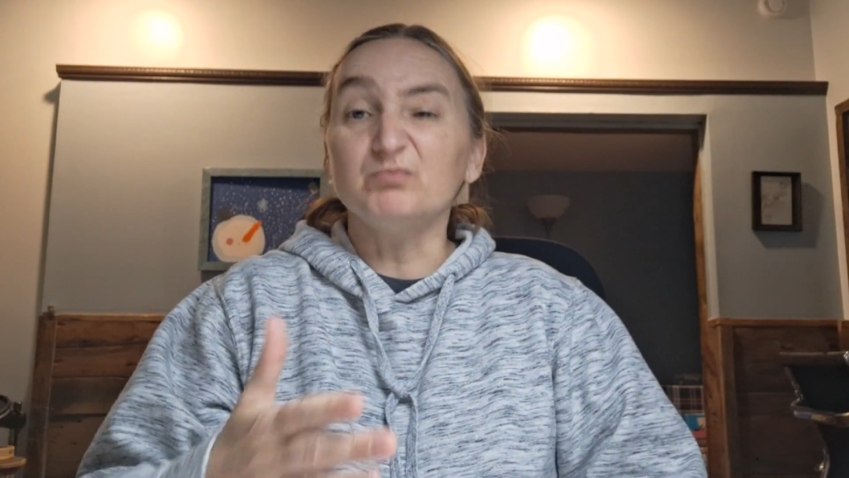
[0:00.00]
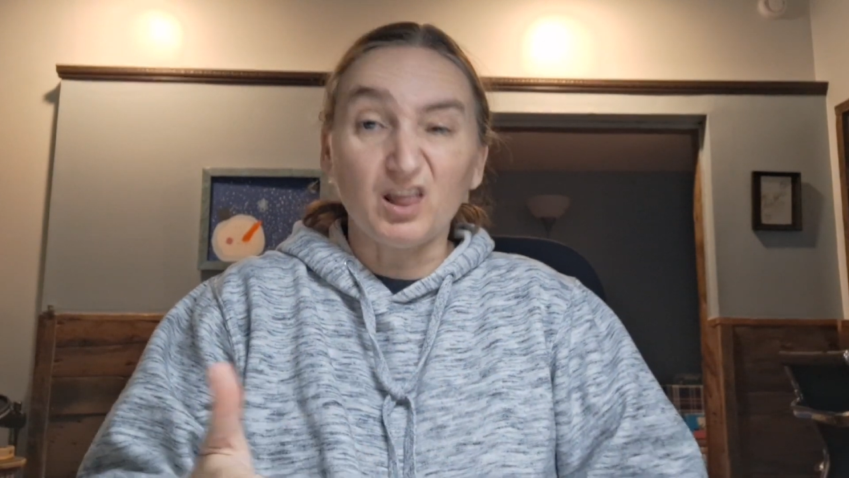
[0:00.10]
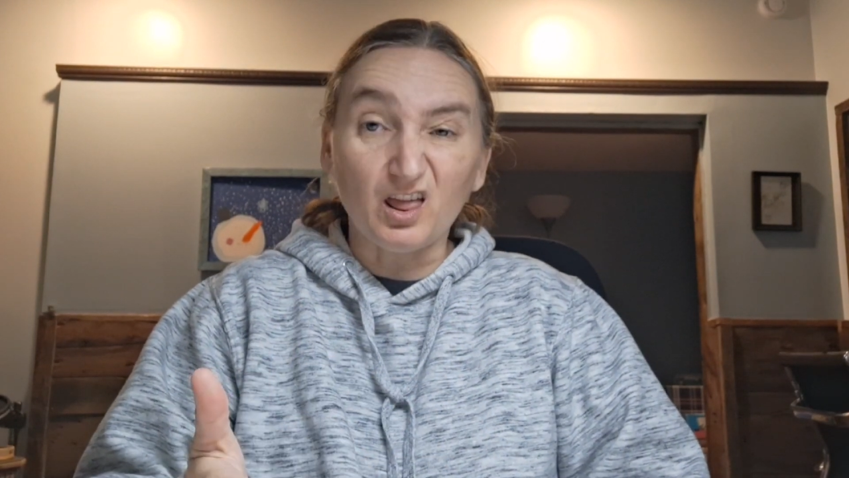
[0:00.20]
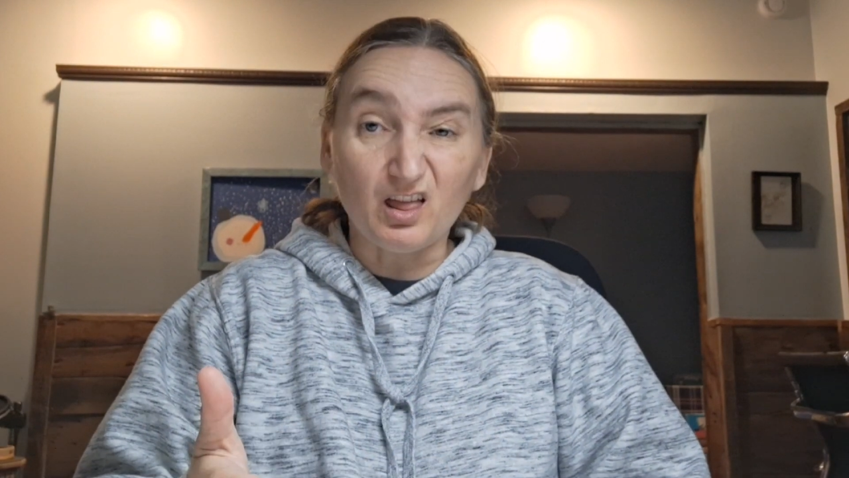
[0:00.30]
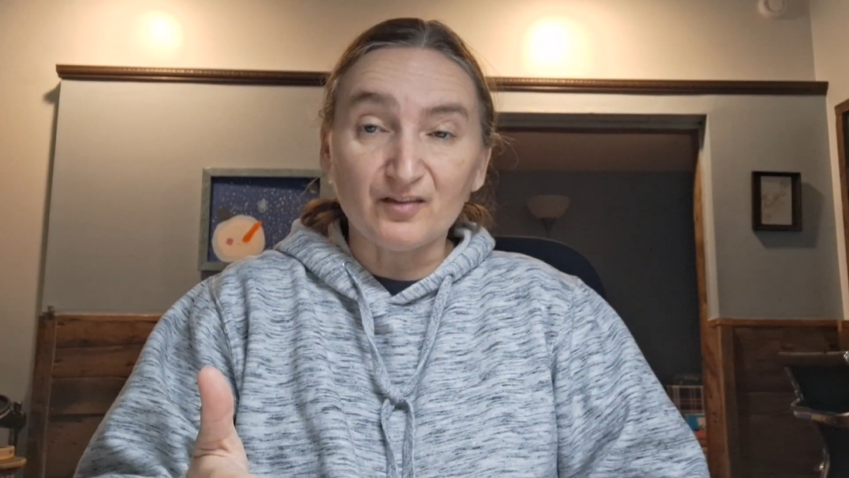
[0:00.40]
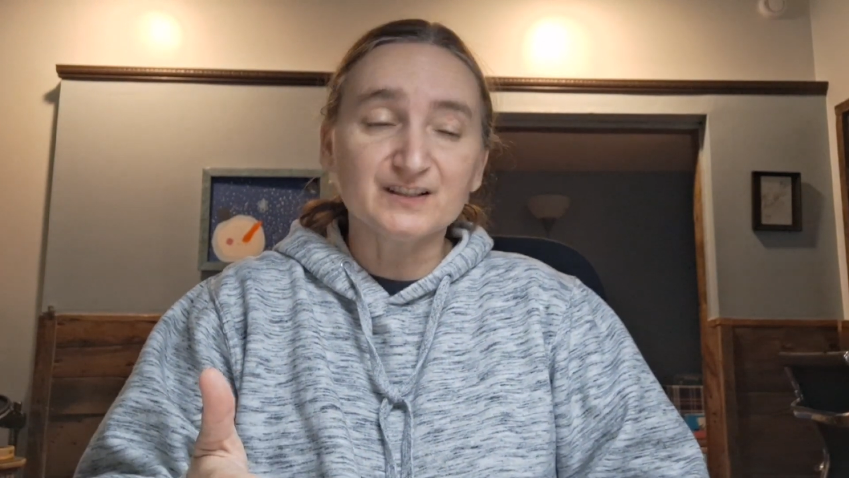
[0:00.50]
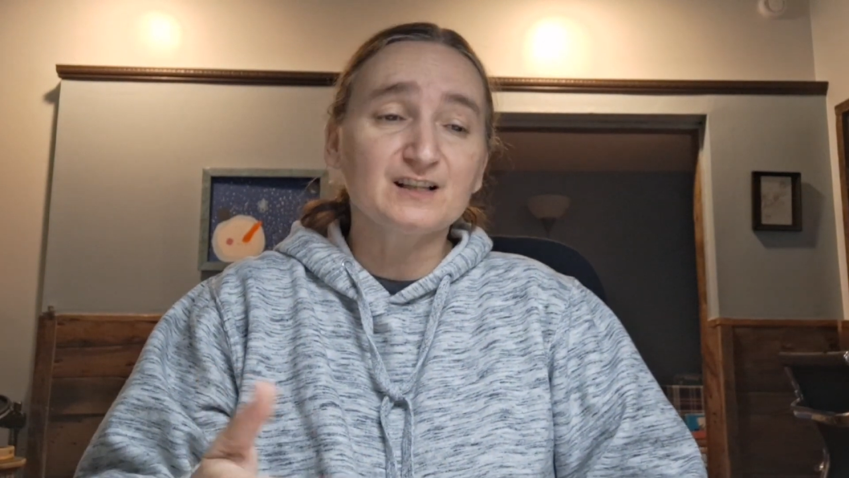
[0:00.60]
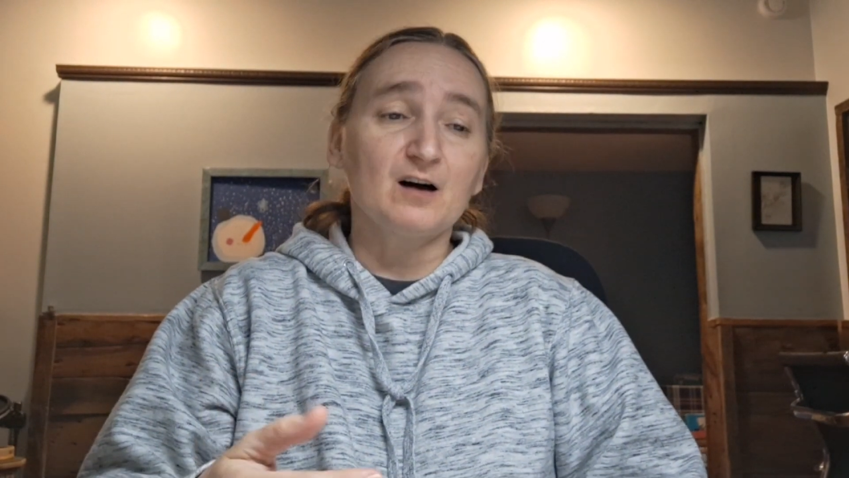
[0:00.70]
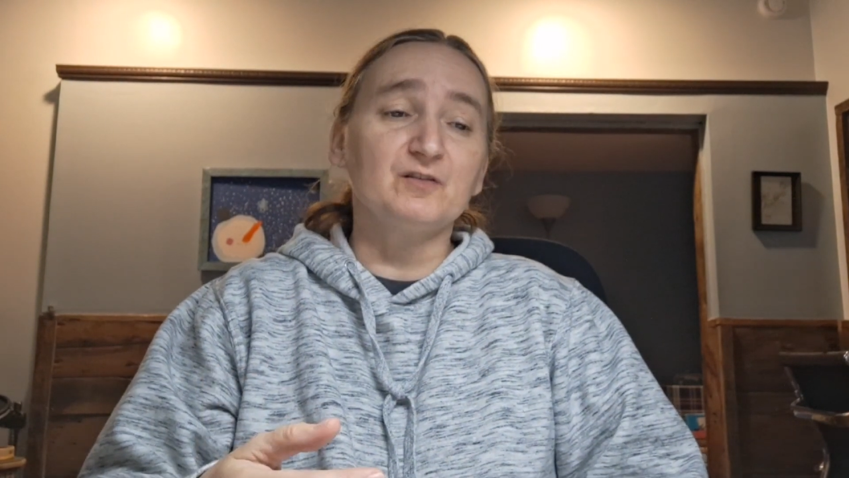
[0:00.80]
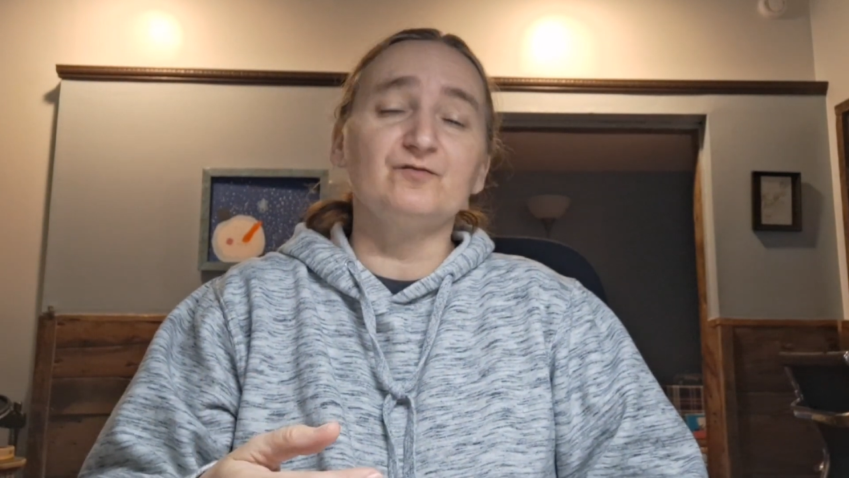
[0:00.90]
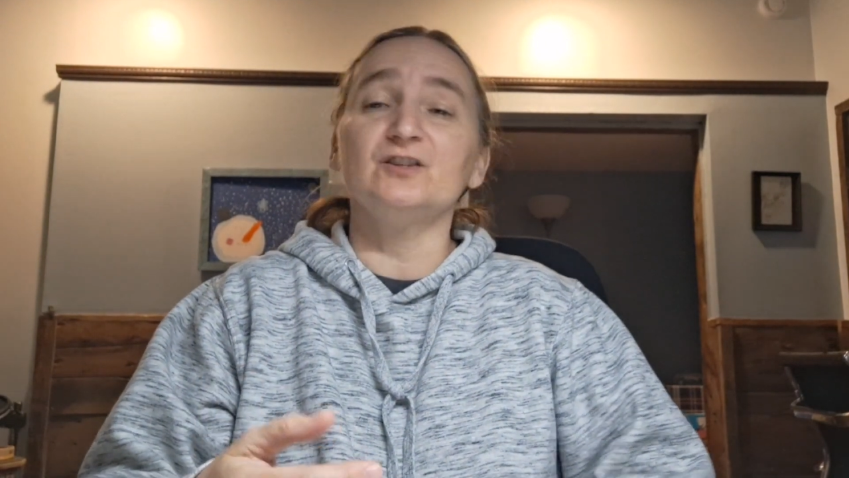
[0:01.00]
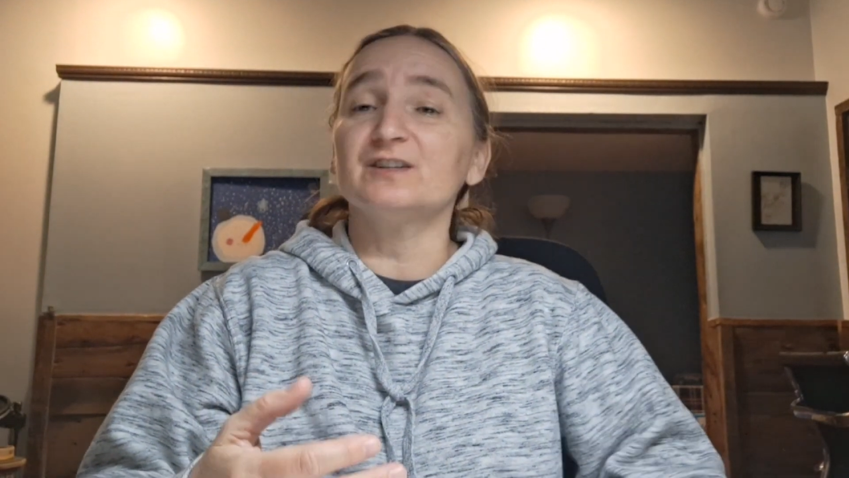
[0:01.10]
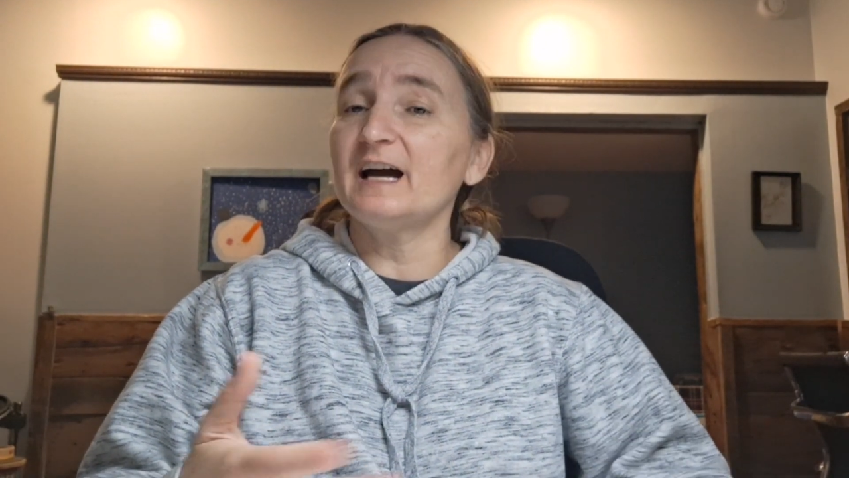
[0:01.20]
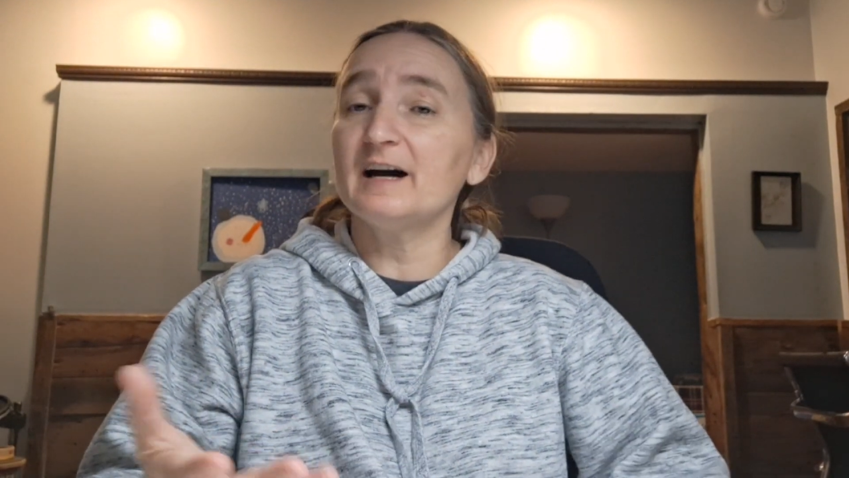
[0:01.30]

this time of year.